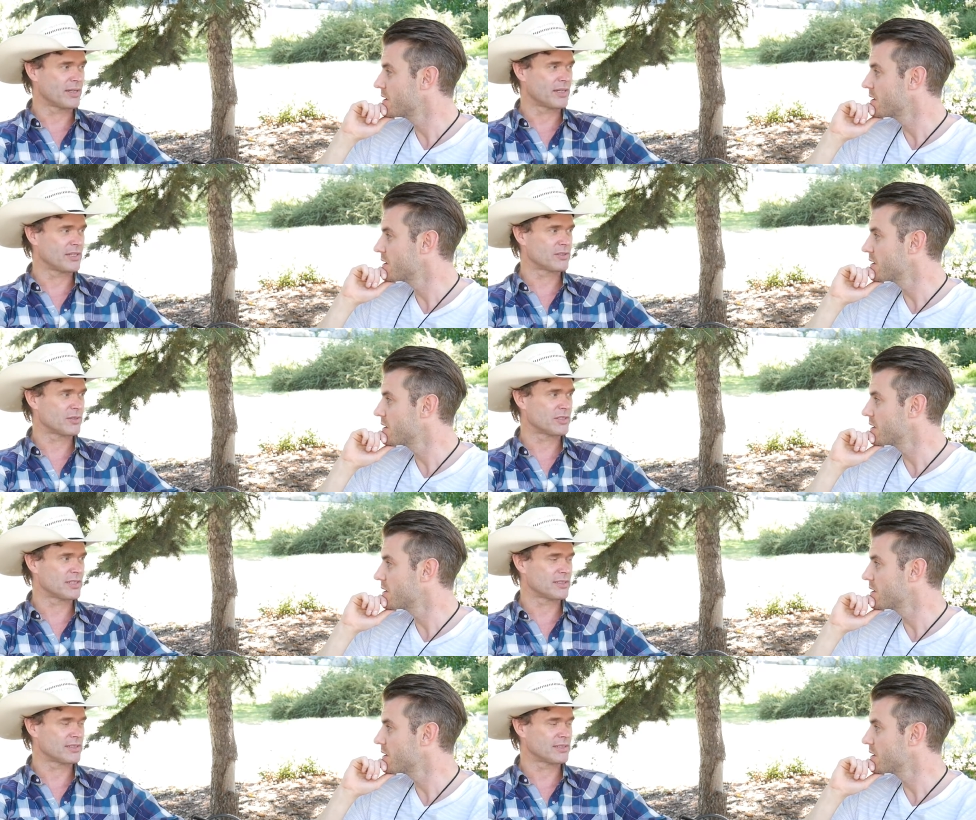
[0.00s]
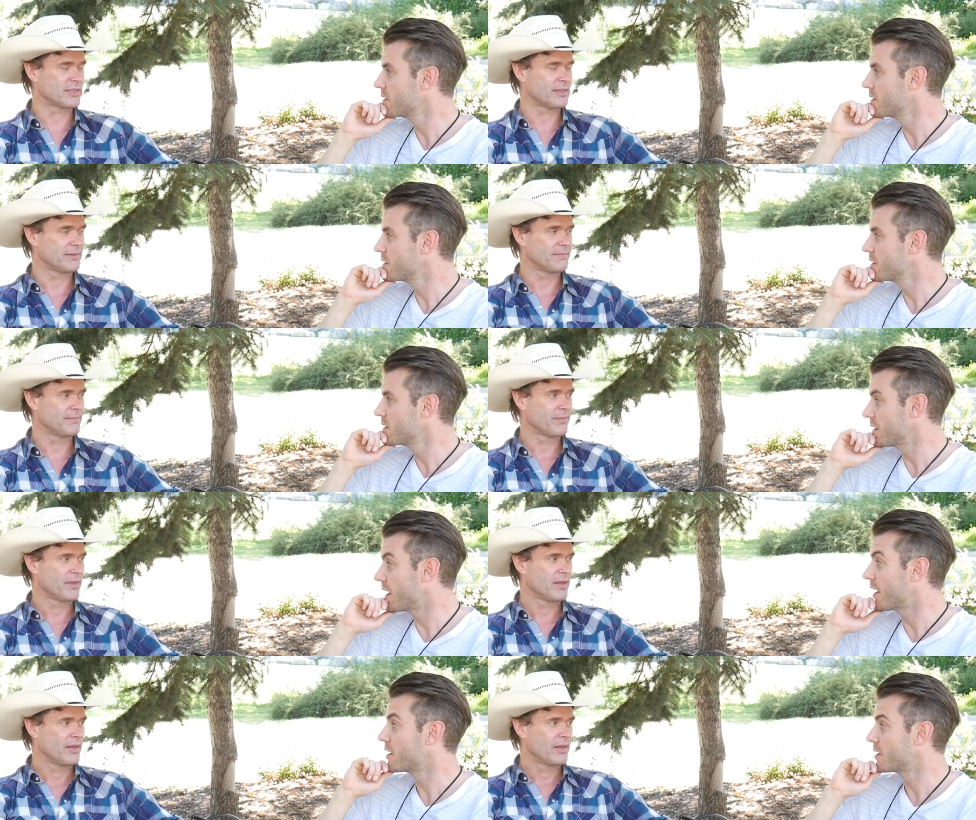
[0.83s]
Speaker 1: in, and it's, it's nice to see.
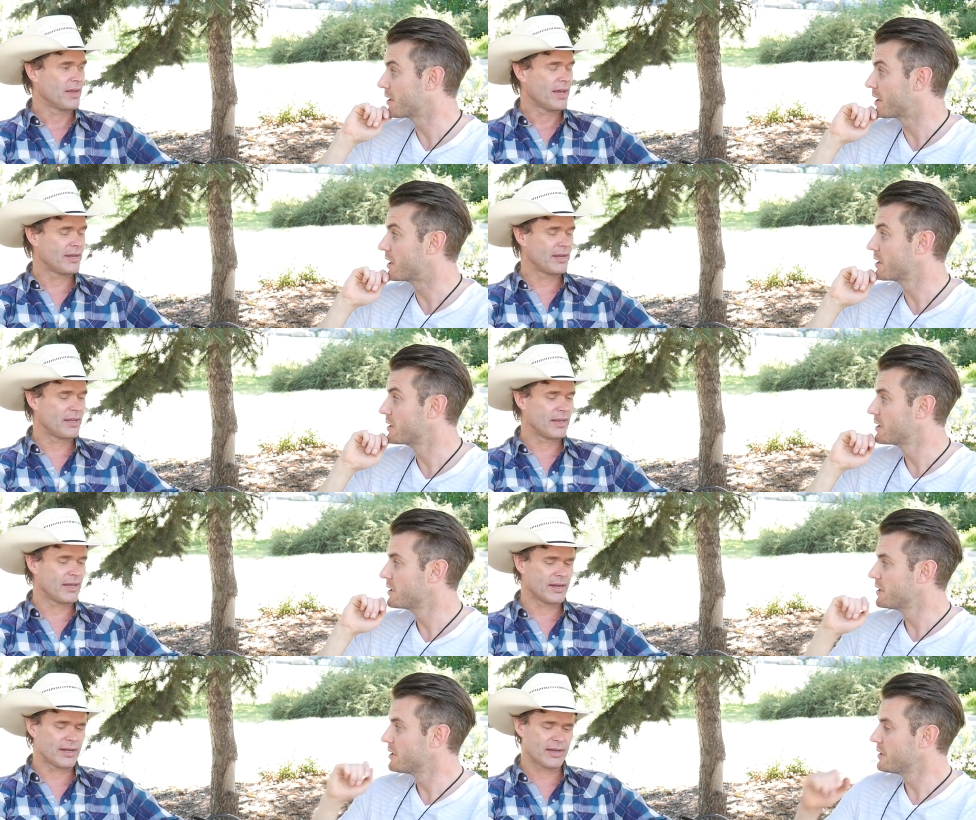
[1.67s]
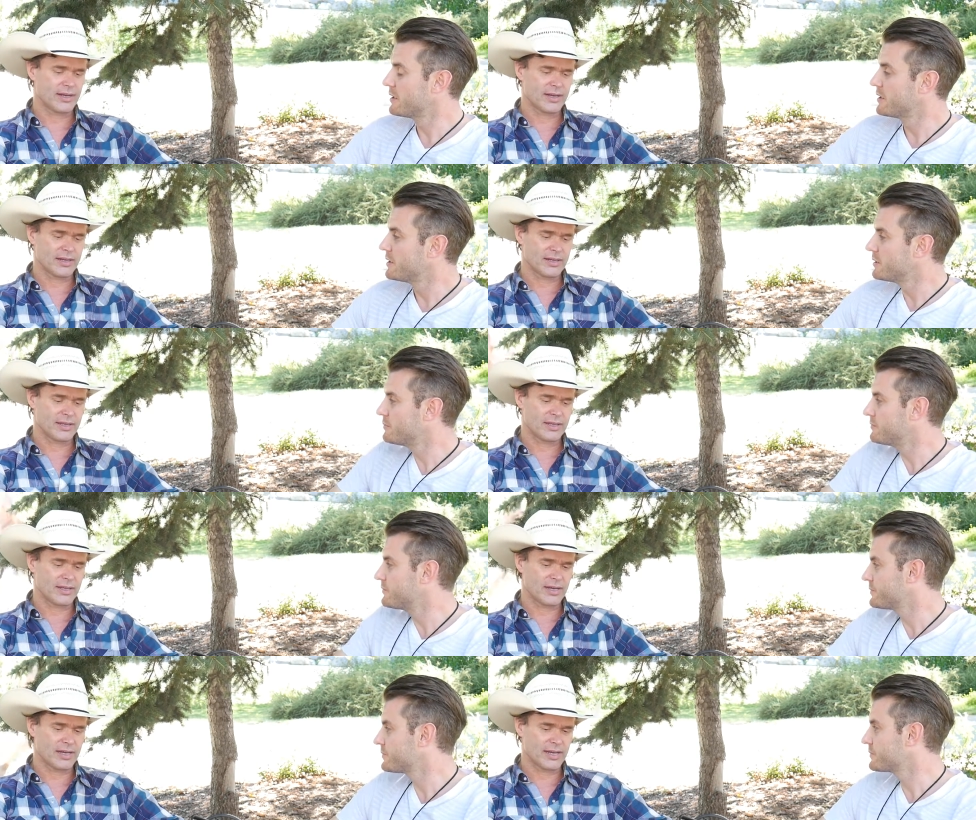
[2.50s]
Yeah, yeah. And, and uh,
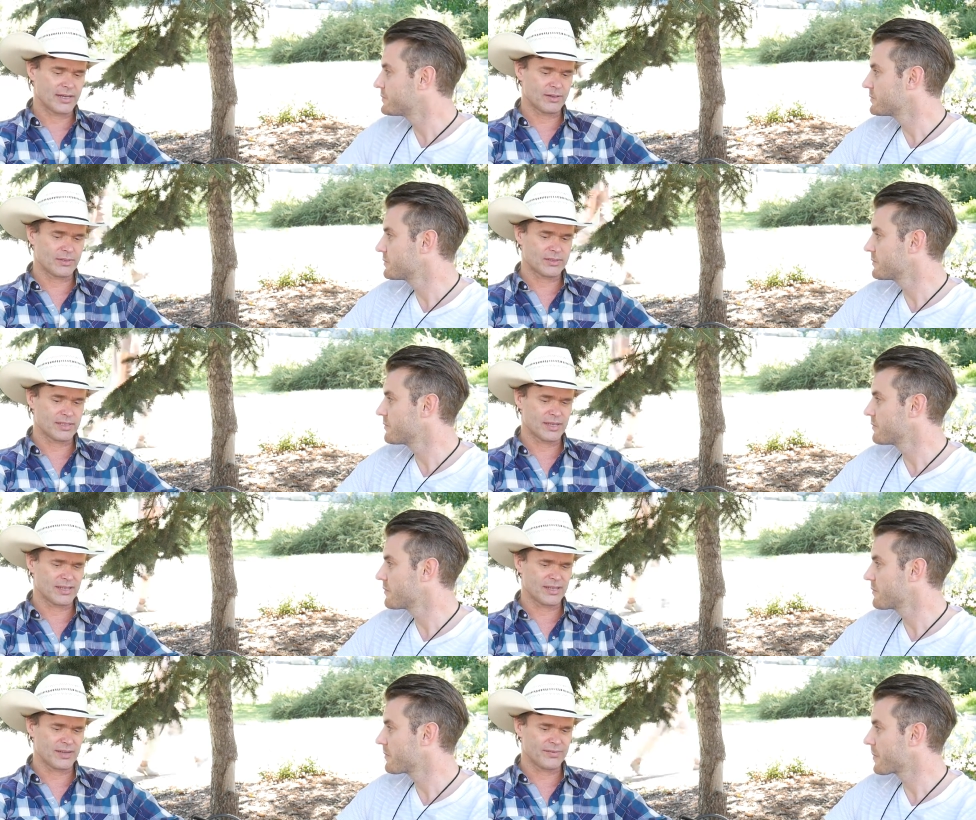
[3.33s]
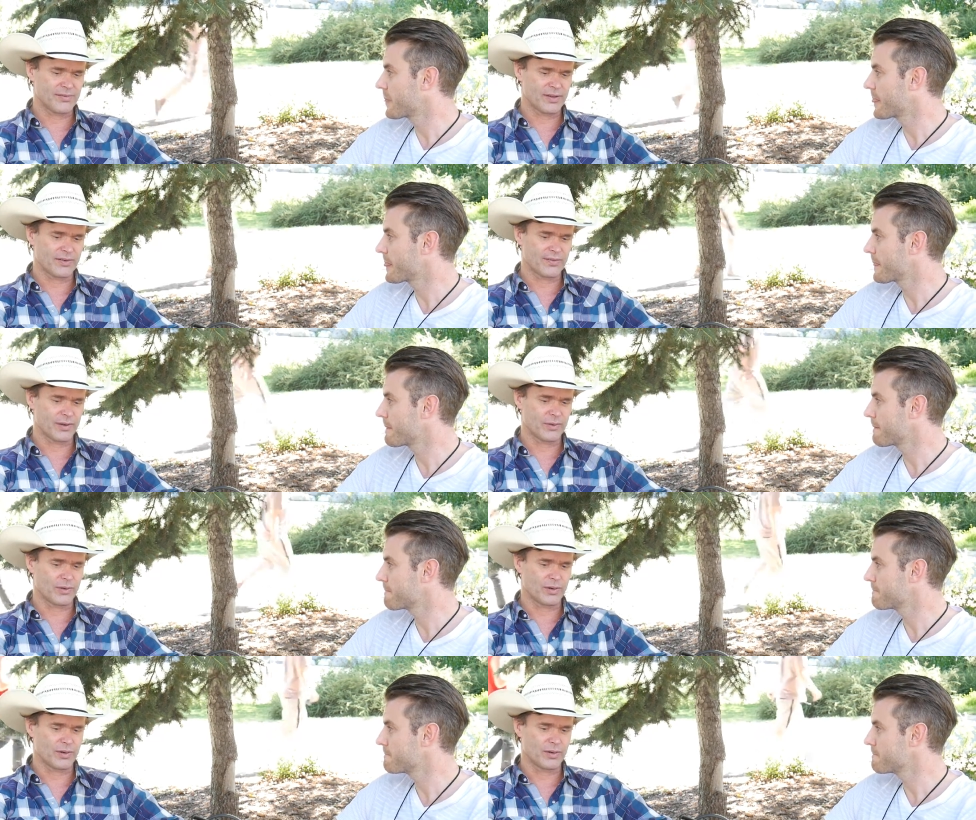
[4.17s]
I always say that if, if I
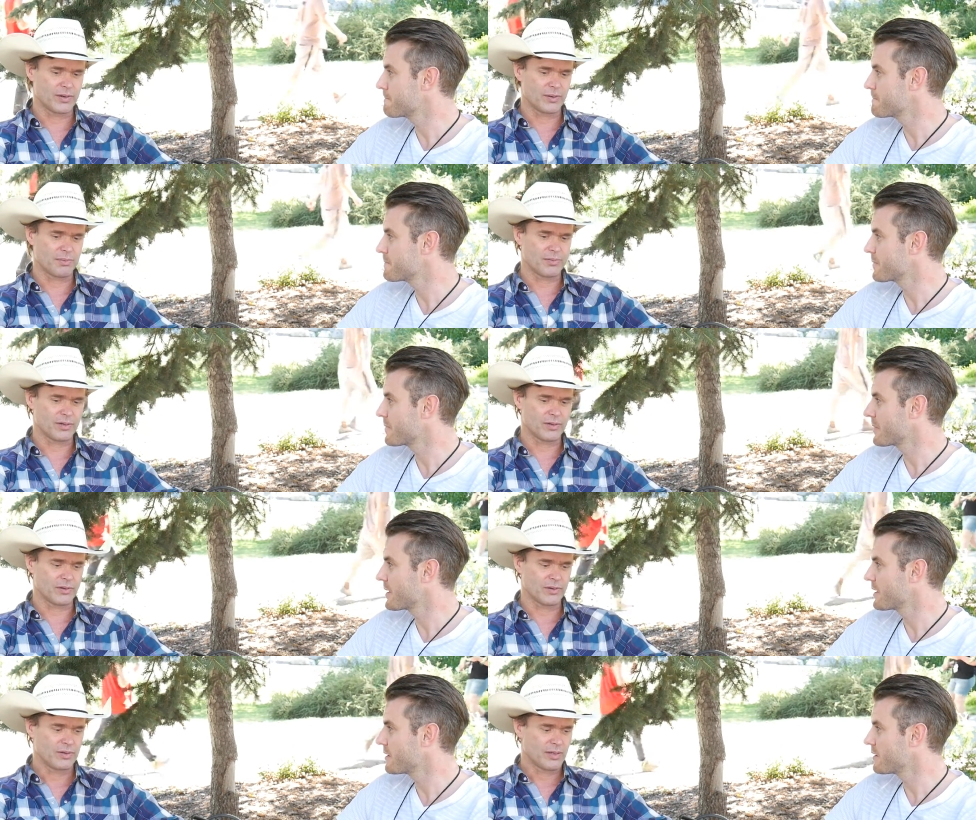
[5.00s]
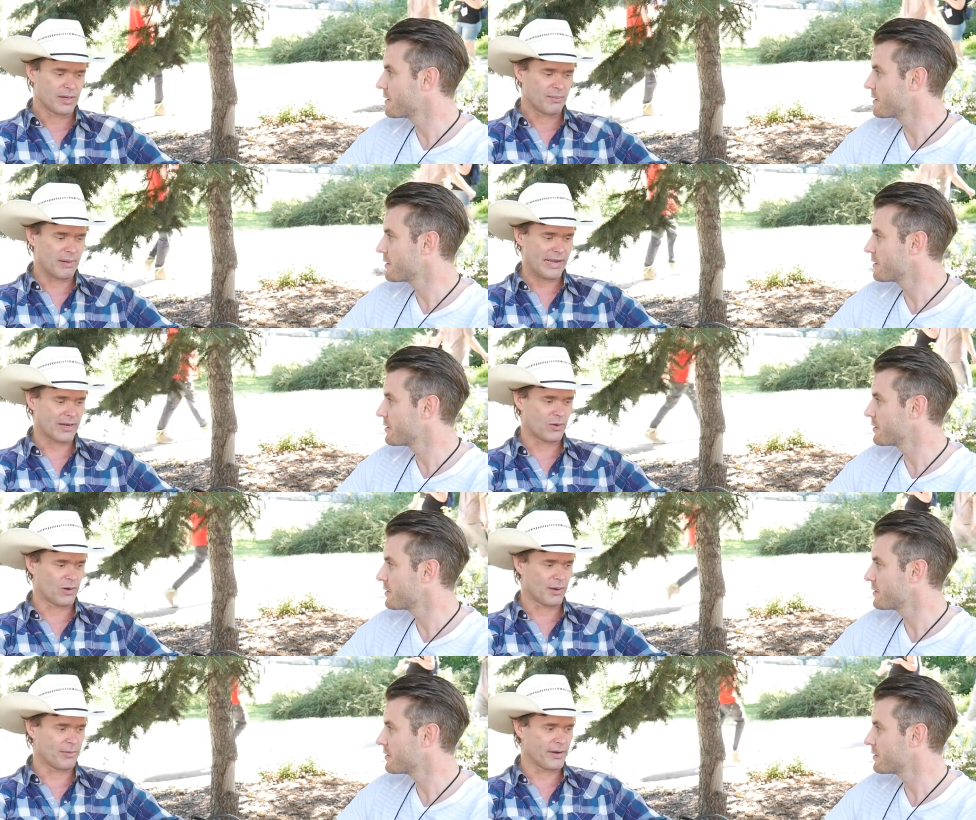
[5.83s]
were, you know, a
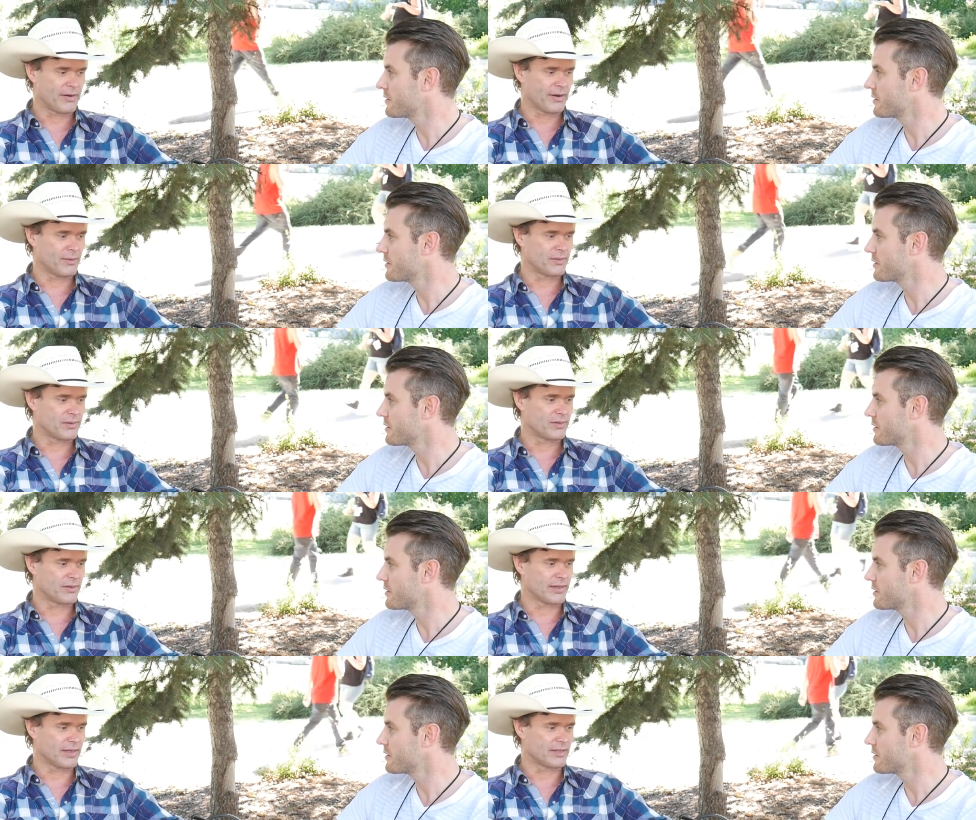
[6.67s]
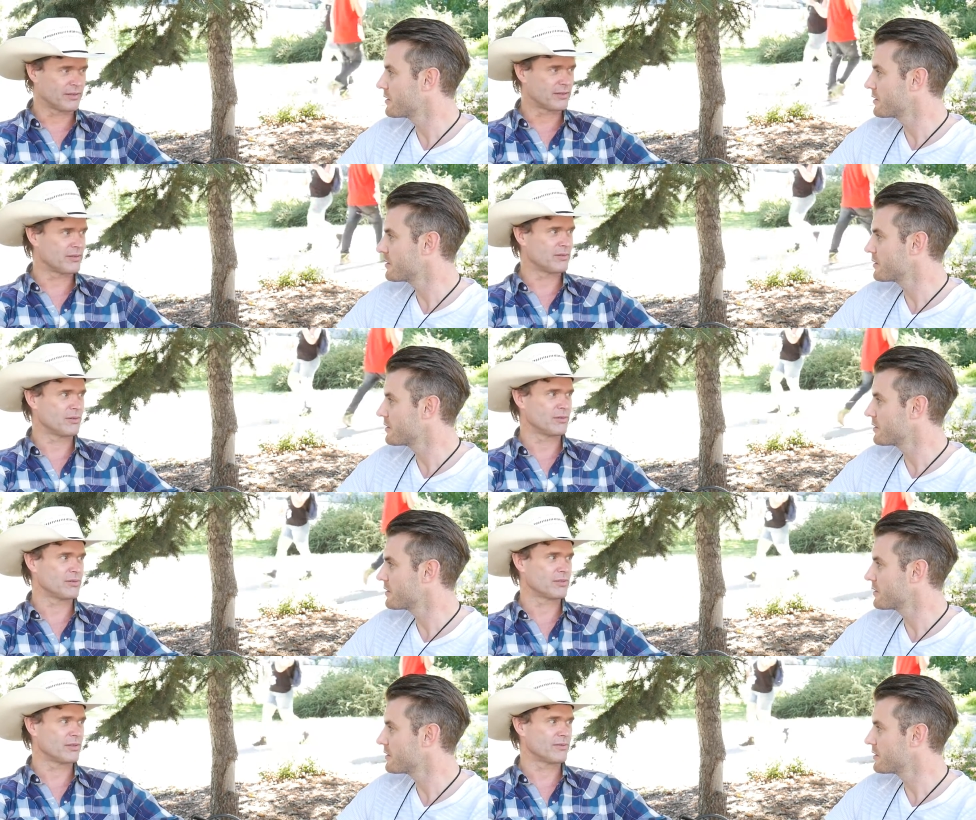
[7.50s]
backhoe operator, I would donate
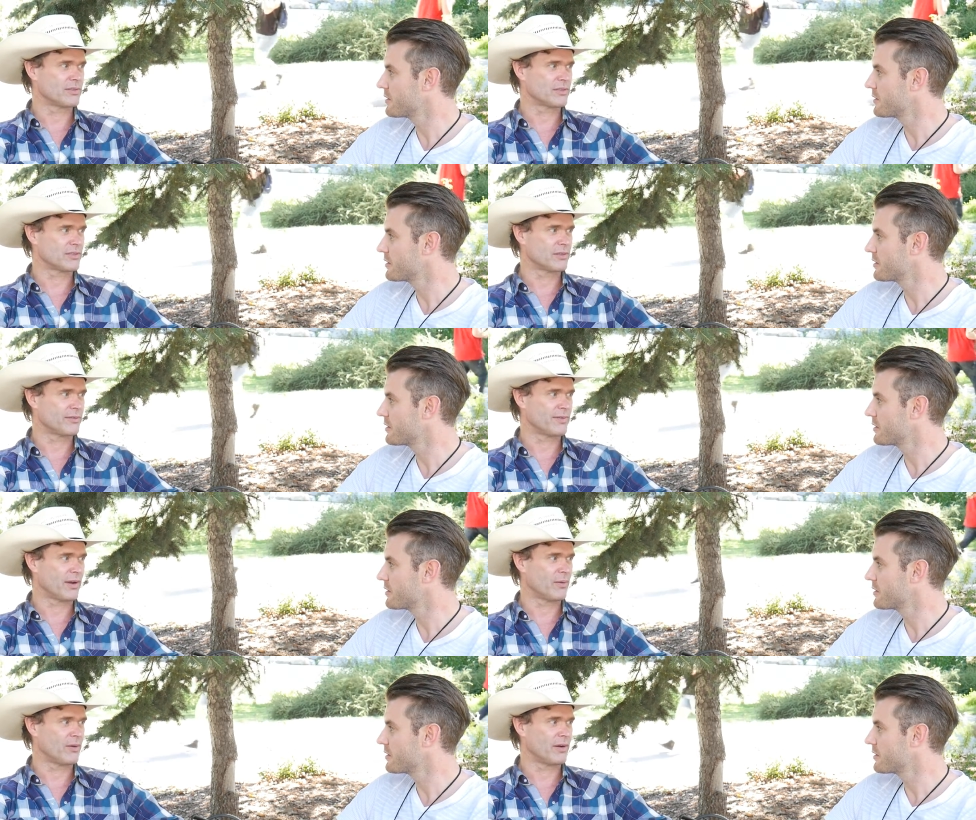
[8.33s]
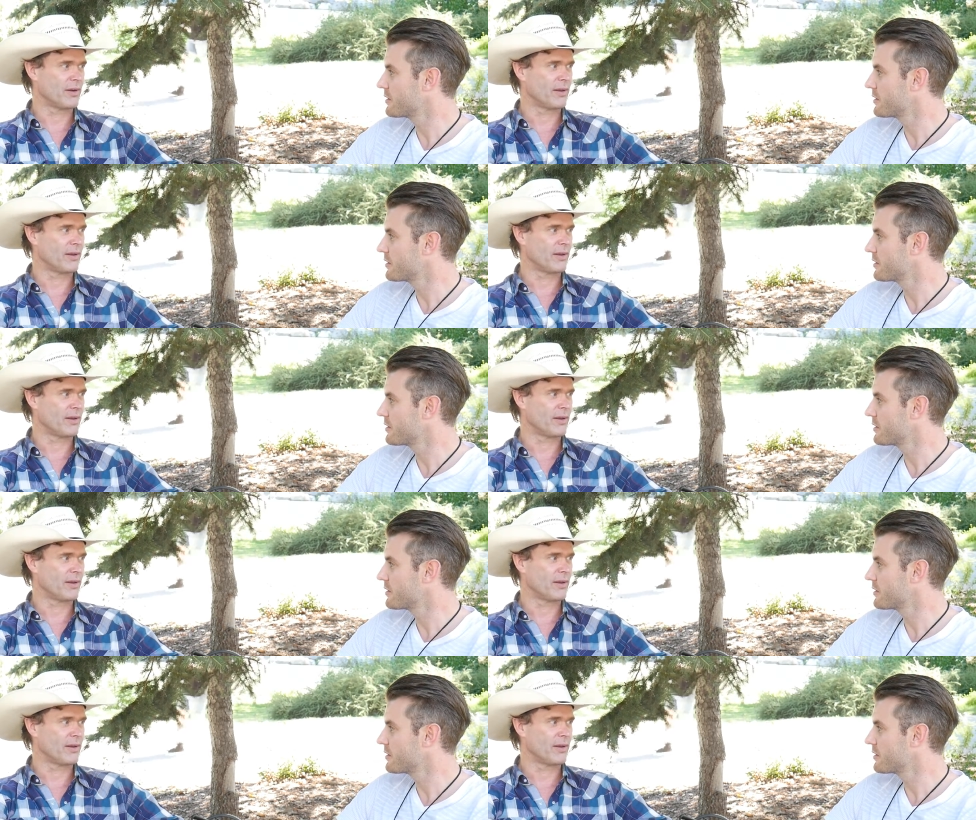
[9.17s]
those services, or if I were